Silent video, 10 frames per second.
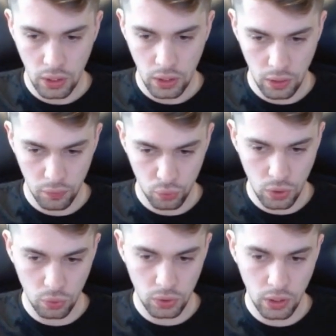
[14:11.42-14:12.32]
have to
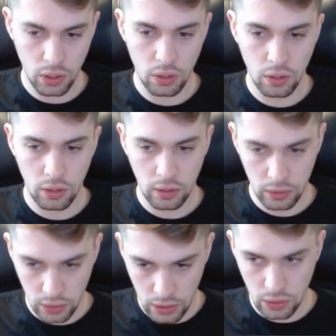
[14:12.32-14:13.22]
go there,
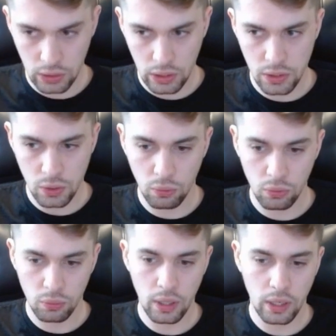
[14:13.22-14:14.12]
then the knights go
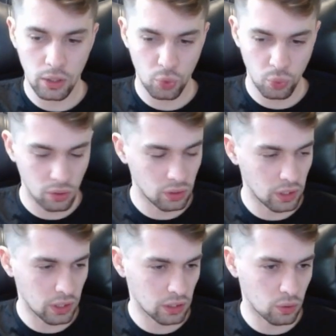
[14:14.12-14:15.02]
back, we only
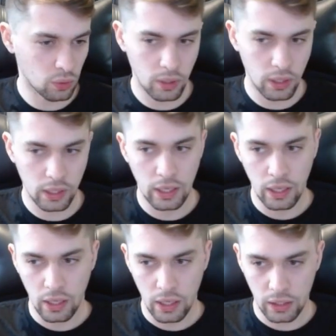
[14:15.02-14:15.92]
can go back,
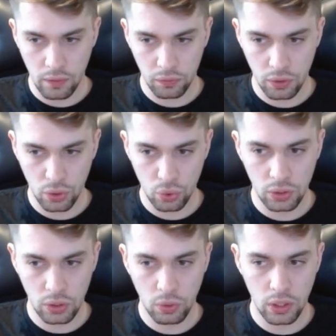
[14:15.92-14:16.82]
and after rook
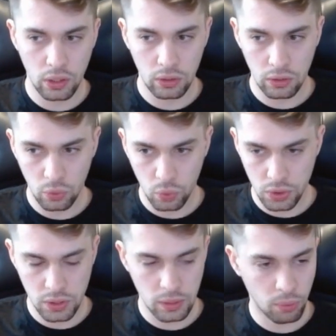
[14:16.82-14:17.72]
d1, which
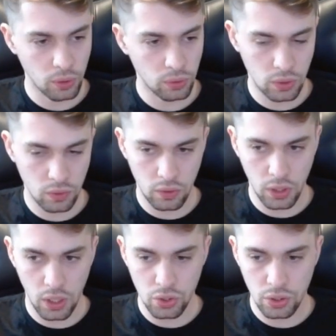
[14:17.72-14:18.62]
is the point of the
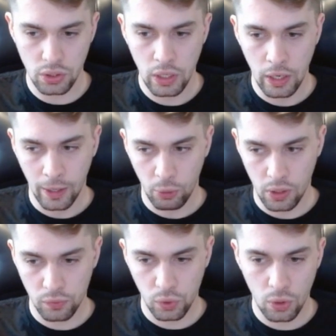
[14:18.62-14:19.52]
variation, we
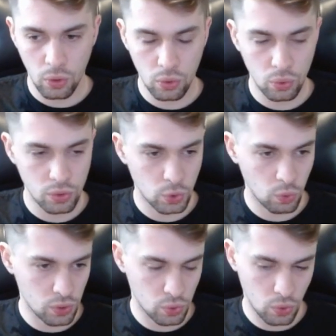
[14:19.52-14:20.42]
have no good
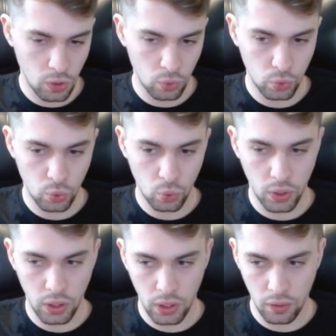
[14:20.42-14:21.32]
squares to go to.
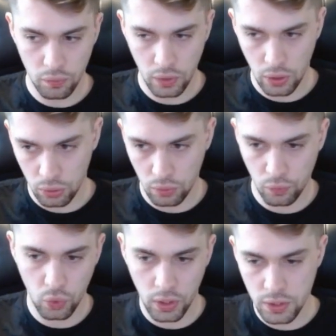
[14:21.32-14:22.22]
We have a lot of
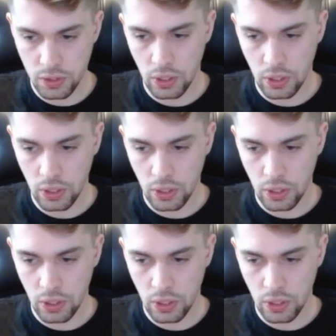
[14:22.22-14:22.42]
threats,